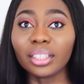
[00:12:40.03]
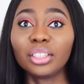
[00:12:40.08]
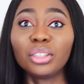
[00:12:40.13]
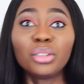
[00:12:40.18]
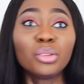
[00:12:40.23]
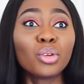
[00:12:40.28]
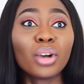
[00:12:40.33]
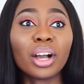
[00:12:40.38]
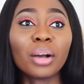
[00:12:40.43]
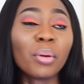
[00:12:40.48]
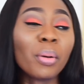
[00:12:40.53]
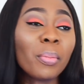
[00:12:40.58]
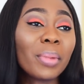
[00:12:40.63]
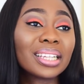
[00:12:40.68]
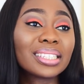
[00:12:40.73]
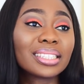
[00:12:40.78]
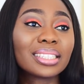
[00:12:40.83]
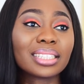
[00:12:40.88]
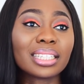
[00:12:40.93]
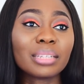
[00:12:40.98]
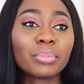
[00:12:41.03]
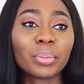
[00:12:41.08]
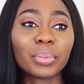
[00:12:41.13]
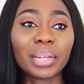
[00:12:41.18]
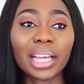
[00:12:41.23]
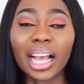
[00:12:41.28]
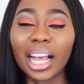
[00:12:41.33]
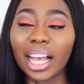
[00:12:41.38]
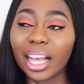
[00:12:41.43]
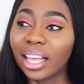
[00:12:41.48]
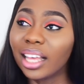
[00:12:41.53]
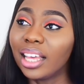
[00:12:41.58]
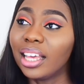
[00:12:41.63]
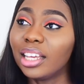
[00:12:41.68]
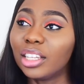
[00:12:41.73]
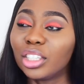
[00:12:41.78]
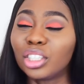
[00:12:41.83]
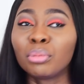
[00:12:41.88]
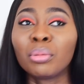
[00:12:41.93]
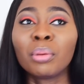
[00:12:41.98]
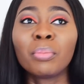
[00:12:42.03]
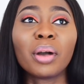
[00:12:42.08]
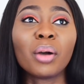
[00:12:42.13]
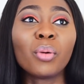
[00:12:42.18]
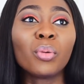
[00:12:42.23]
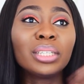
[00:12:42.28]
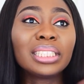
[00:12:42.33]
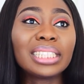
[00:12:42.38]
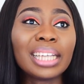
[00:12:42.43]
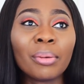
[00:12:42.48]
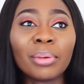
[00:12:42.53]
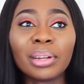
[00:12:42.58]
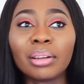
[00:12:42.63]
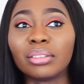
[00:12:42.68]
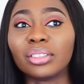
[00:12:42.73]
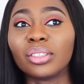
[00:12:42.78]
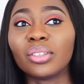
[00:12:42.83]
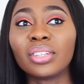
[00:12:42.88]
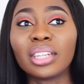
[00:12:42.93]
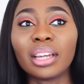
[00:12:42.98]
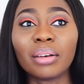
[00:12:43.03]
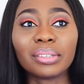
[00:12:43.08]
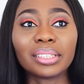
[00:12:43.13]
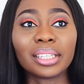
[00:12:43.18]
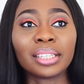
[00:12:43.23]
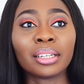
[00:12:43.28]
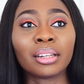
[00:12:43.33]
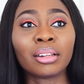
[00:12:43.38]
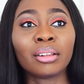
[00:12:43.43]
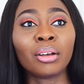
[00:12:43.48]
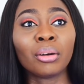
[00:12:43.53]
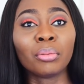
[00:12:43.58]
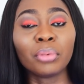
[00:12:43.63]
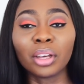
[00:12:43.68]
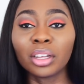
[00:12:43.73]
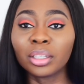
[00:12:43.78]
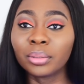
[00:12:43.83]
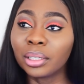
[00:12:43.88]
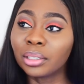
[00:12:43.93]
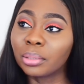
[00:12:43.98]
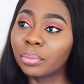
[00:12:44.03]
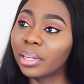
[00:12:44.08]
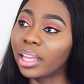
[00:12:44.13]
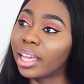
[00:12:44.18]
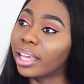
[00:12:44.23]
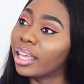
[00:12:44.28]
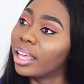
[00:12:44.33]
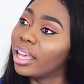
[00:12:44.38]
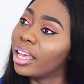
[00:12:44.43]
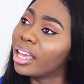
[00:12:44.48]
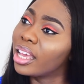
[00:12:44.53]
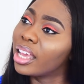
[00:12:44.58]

You can come and sleep. I'm like, do you remember one time when I was in, I was at the club? Your husband is like,